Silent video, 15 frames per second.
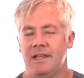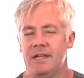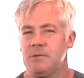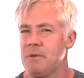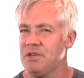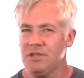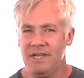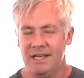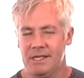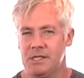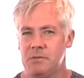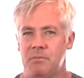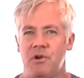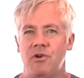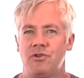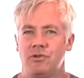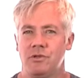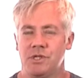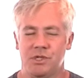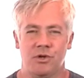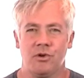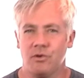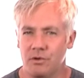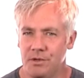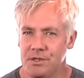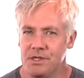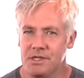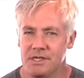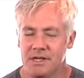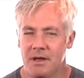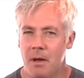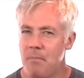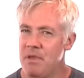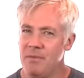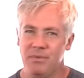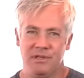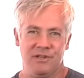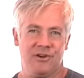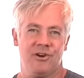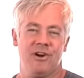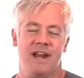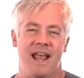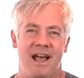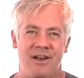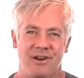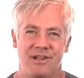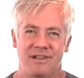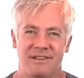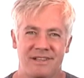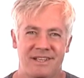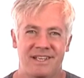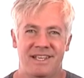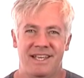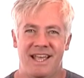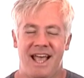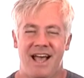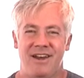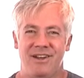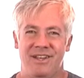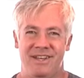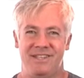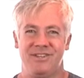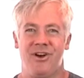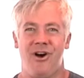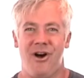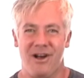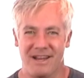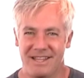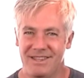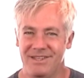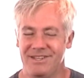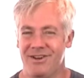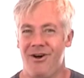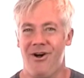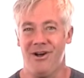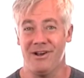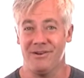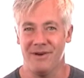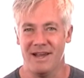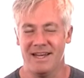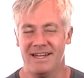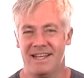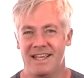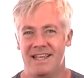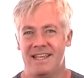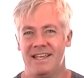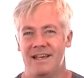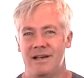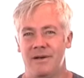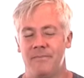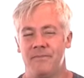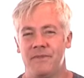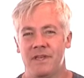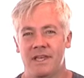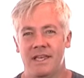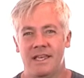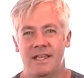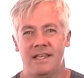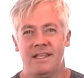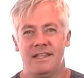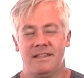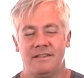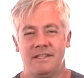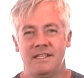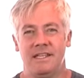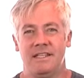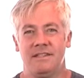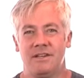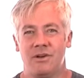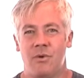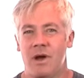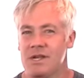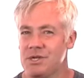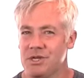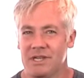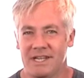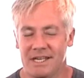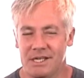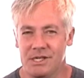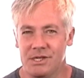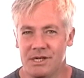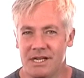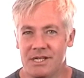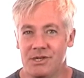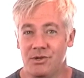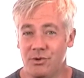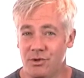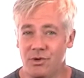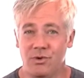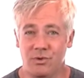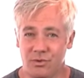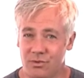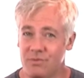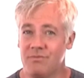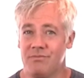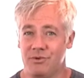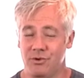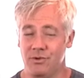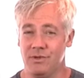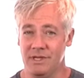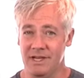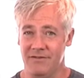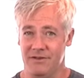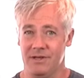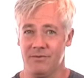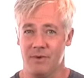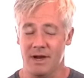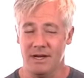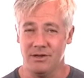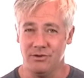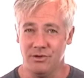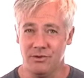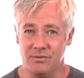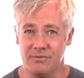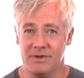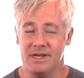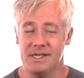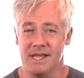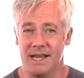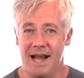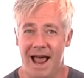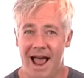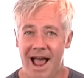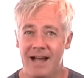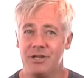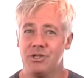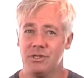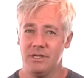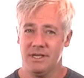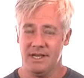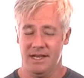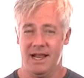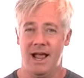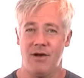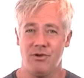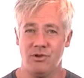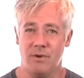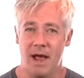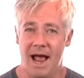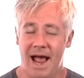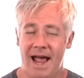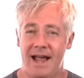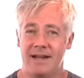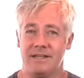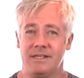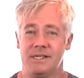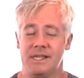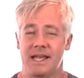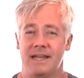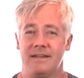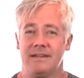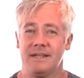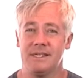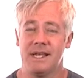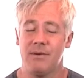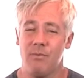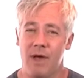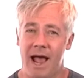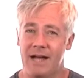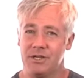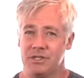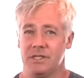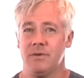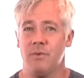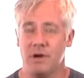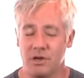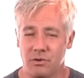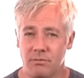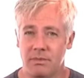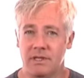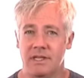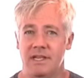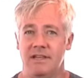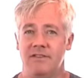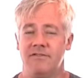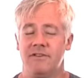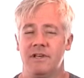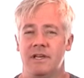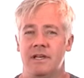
Especially in spiritual circles, people learn how to talk the talk, right? The question is do you live it, right? Is that actually how you act? Is that actually what you believe?